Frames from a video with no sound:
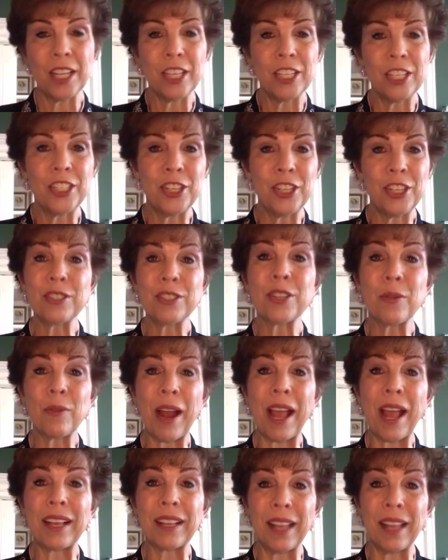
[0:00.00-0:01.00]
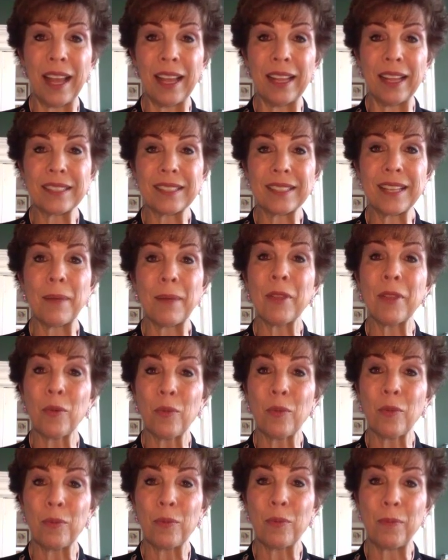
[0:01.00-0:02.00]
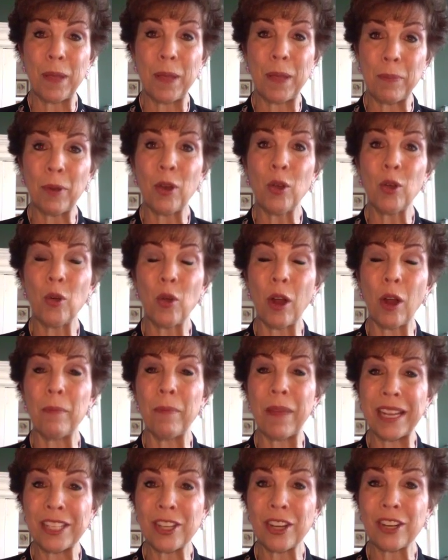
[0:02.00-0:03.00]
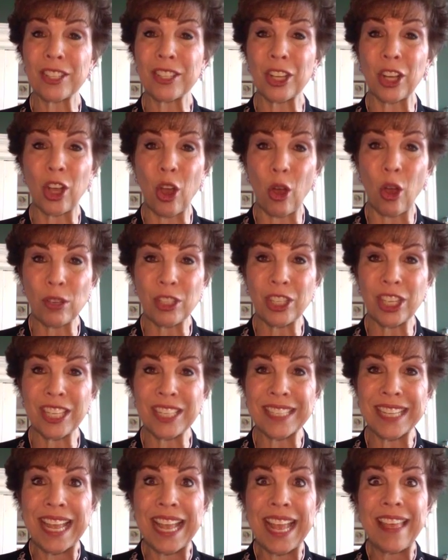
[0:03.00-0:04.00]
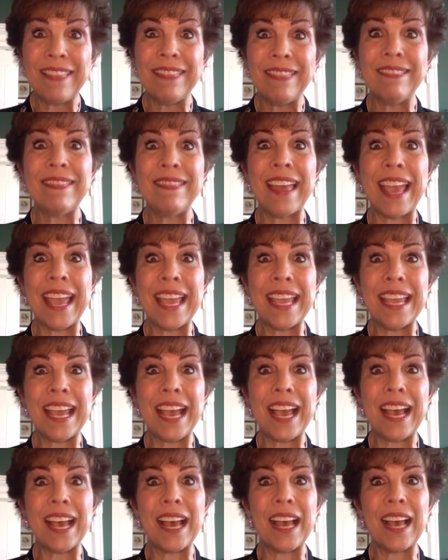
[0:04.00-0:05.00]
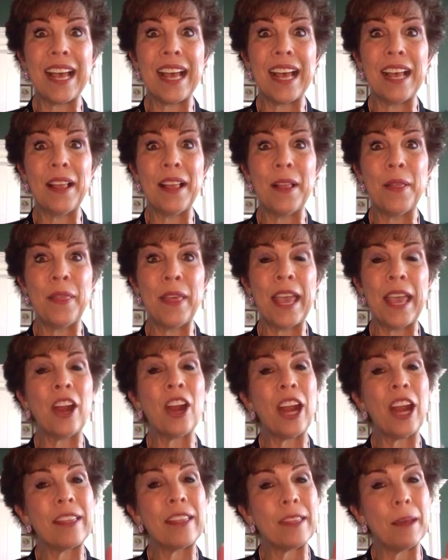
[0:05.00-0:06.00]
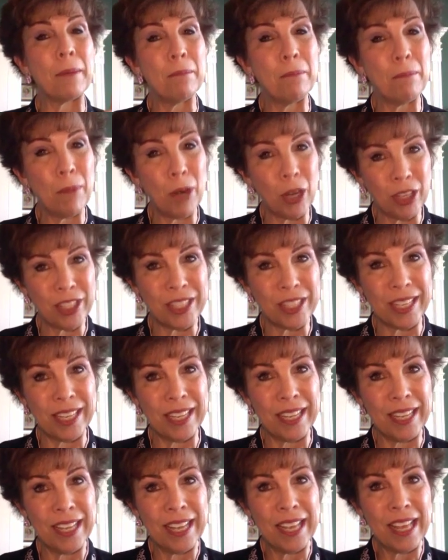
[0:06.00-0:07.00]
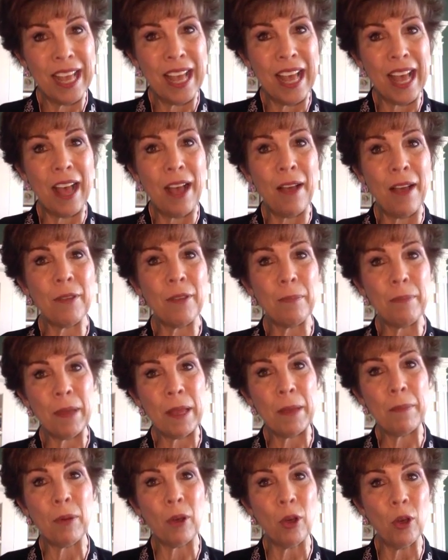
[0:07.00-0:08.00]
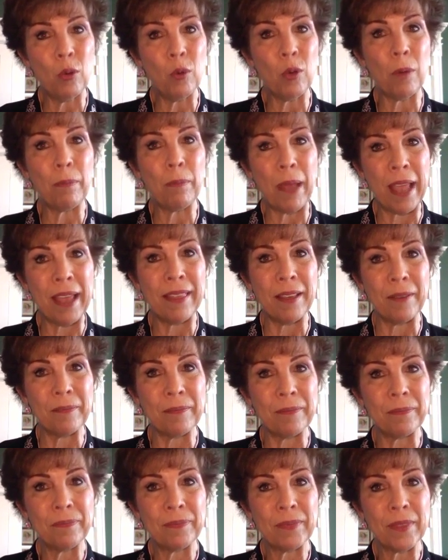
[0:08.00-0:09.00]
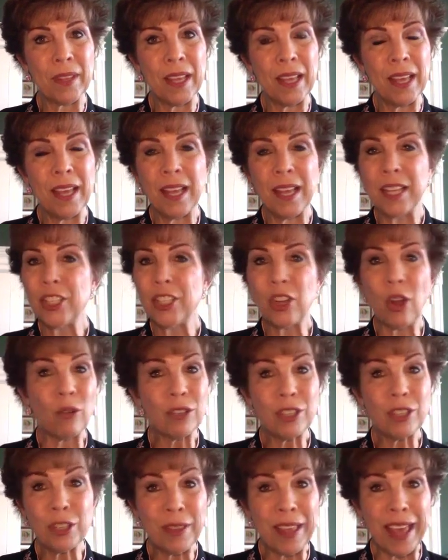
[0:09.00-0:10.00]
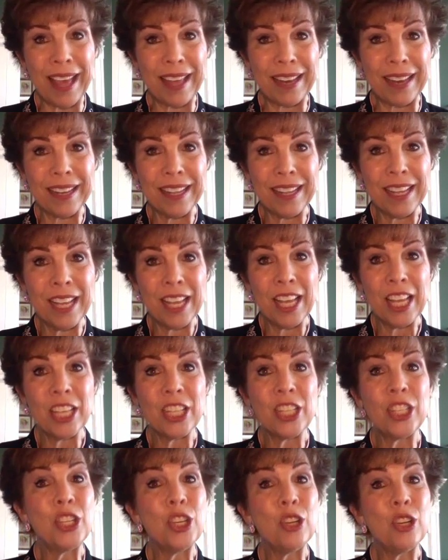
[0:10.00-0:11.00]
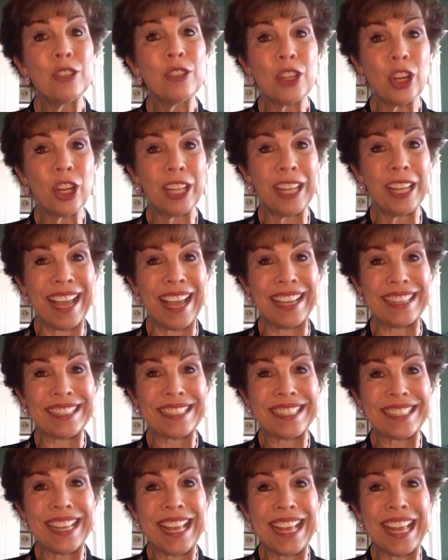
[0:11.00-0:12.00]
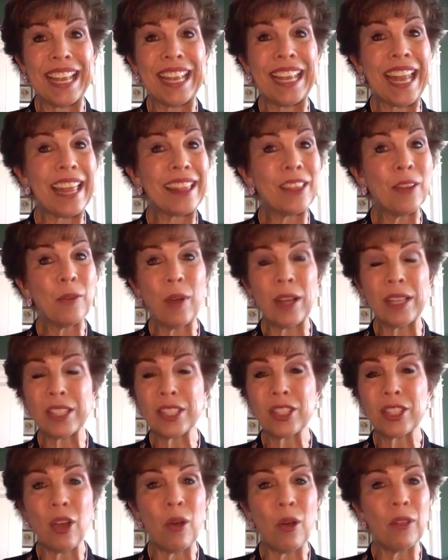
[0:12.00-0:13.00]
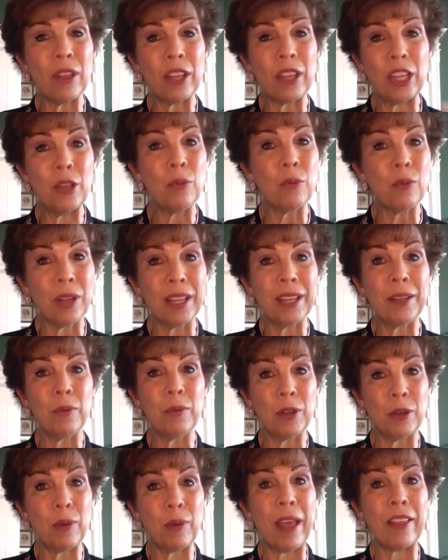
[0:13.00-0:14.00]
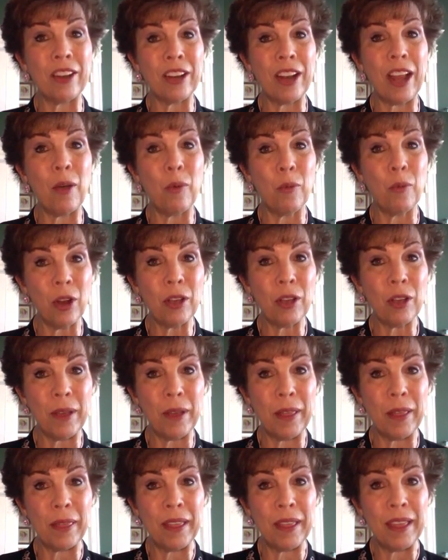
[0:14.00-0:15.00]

Choose the right clients. Some of the people who are mentors and coaches, they're at the mercy of the people who will pay them. Don't do that. Choose your clients. Let the ones go that you really would rather not work with.